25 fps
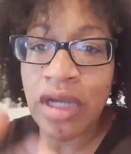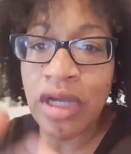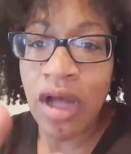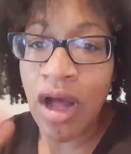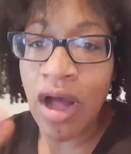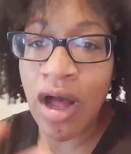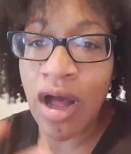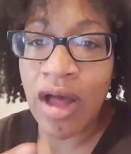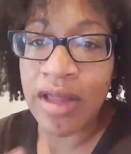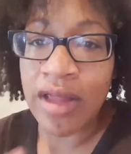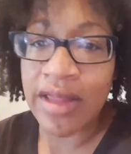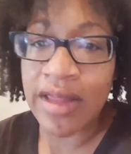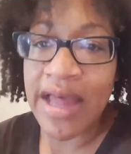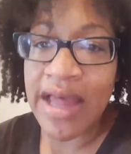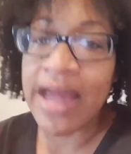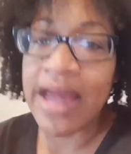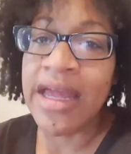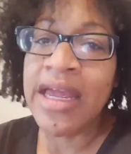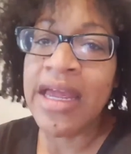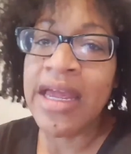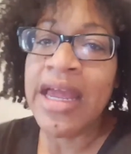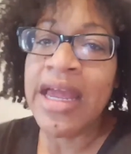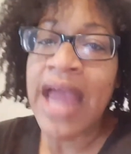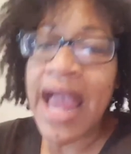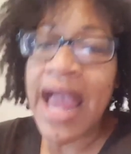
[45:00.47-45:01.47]
all that.
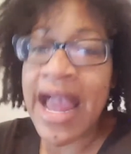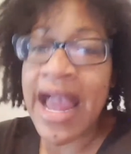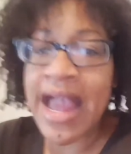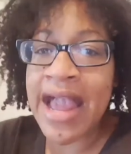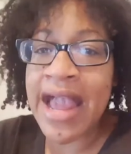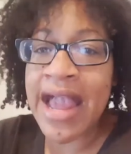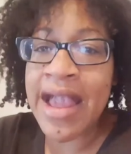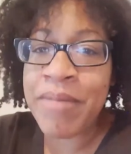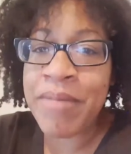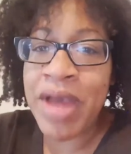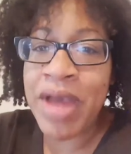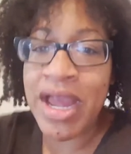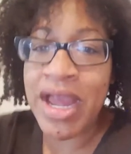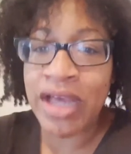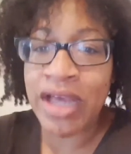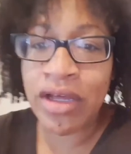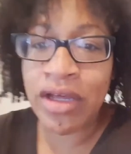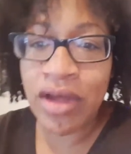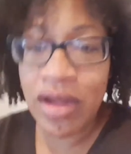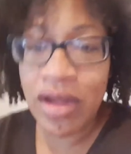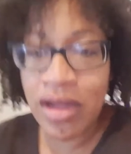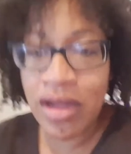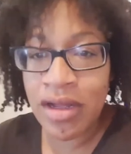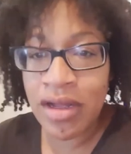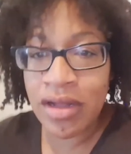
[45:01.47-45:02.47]
Hey,
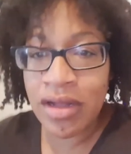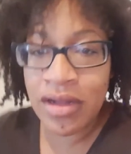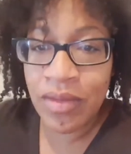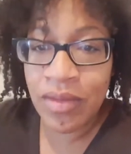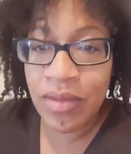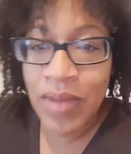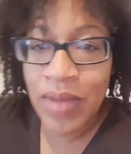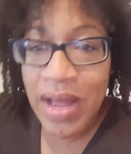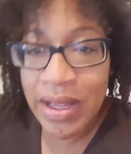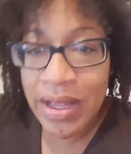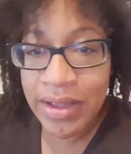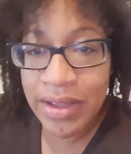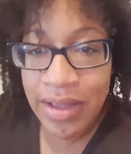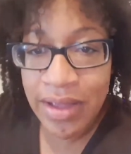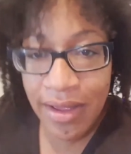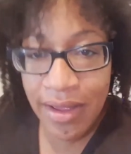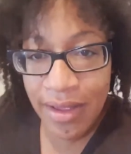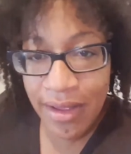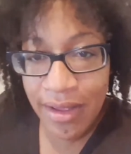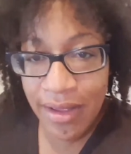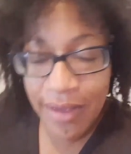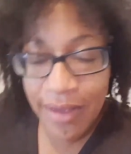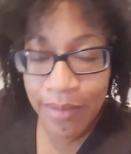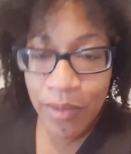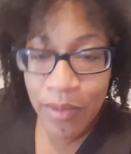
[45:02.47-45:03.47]
Michael,
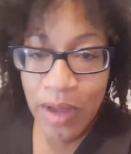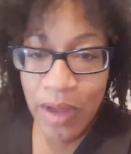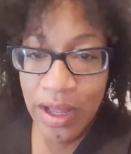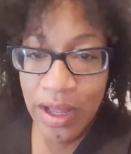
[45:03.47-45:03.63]
welcome.